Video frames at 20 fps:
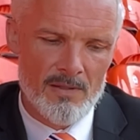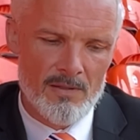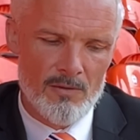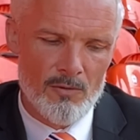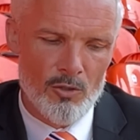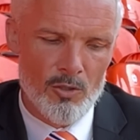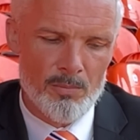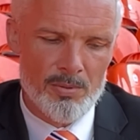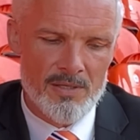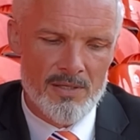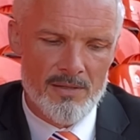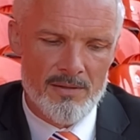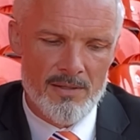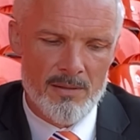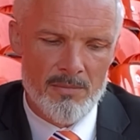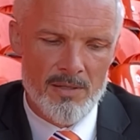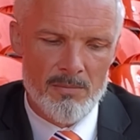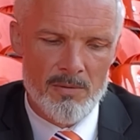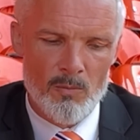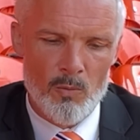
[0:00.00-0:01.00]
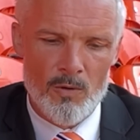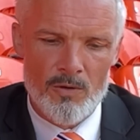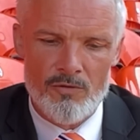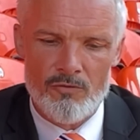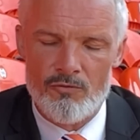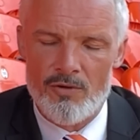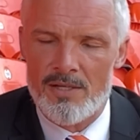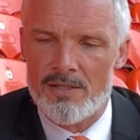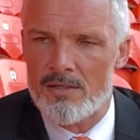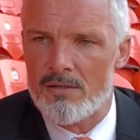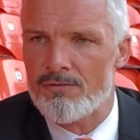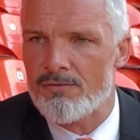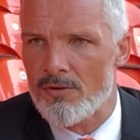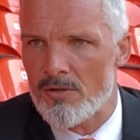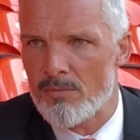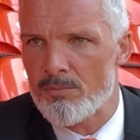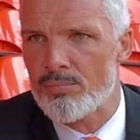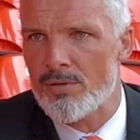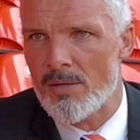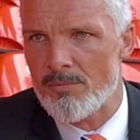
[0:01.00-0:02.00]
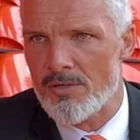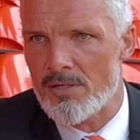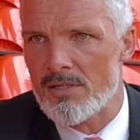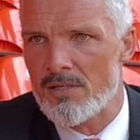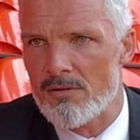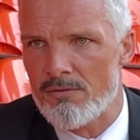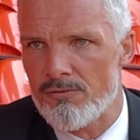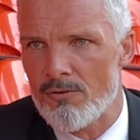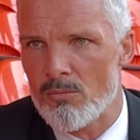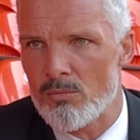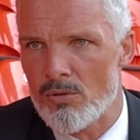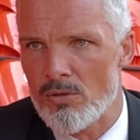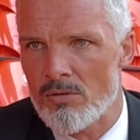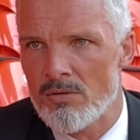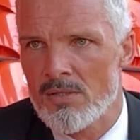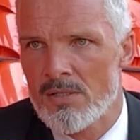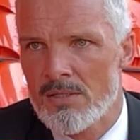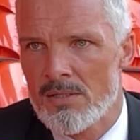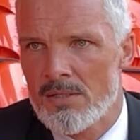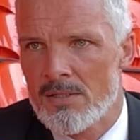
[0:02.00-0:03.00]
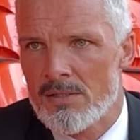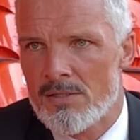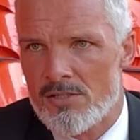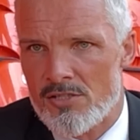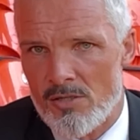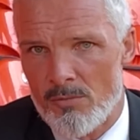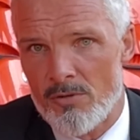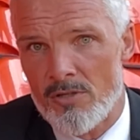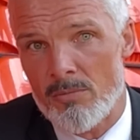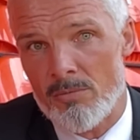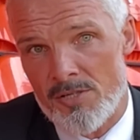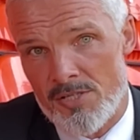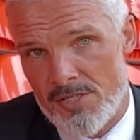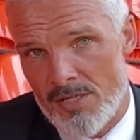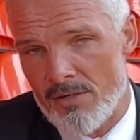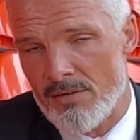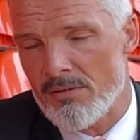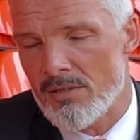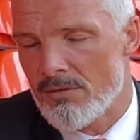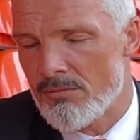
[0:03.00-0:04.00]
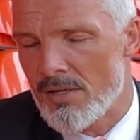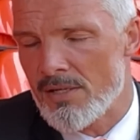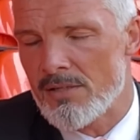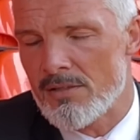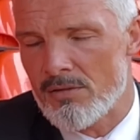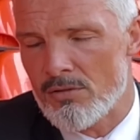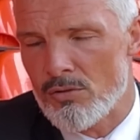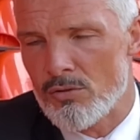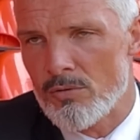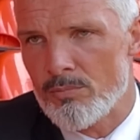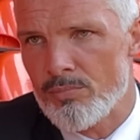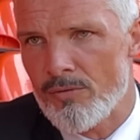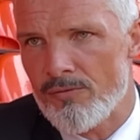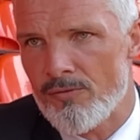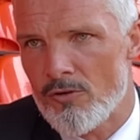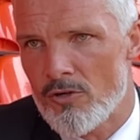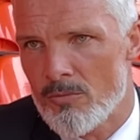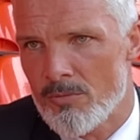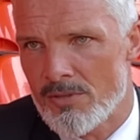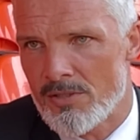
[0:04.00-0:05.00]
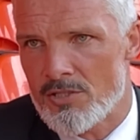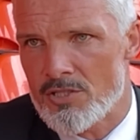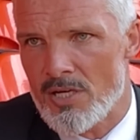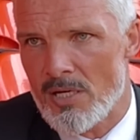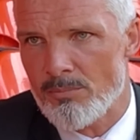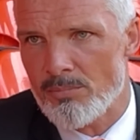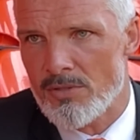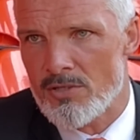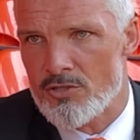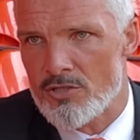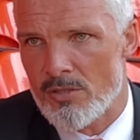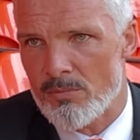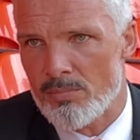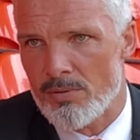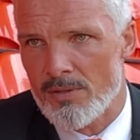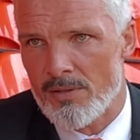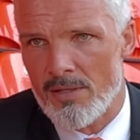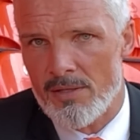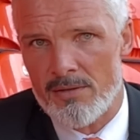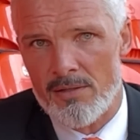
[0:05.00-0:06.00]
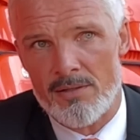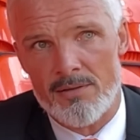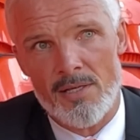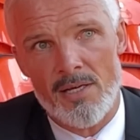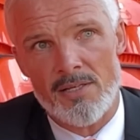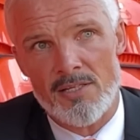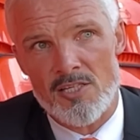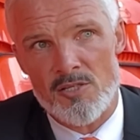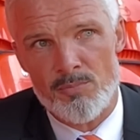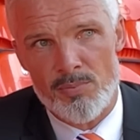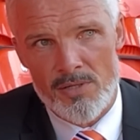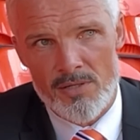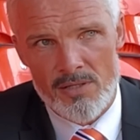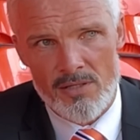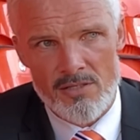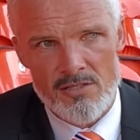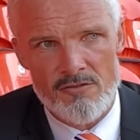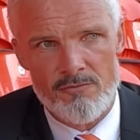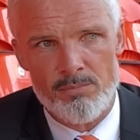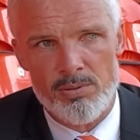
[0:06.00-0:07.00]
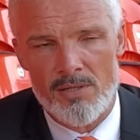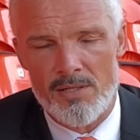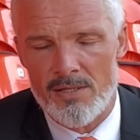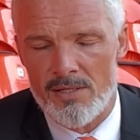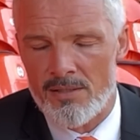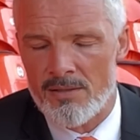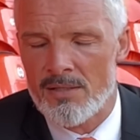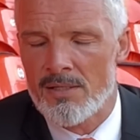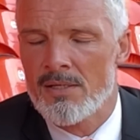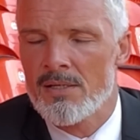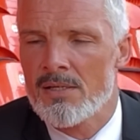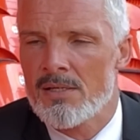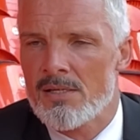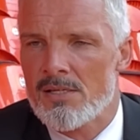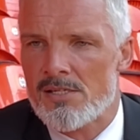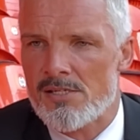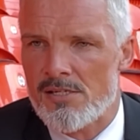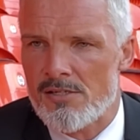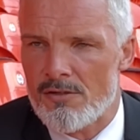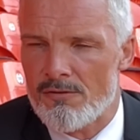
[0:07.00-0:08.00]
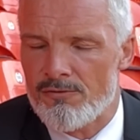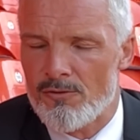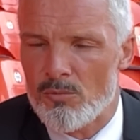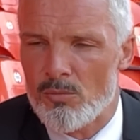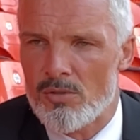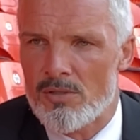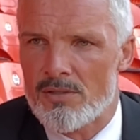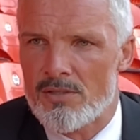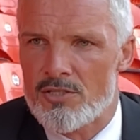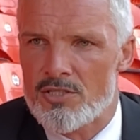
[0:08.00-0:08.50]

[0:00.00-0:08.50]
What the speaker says: albeit they maybe weren't ready for Premier League football, some of them are certainly ready to go and perform in the Championship. And I think that experience of playing senior football in the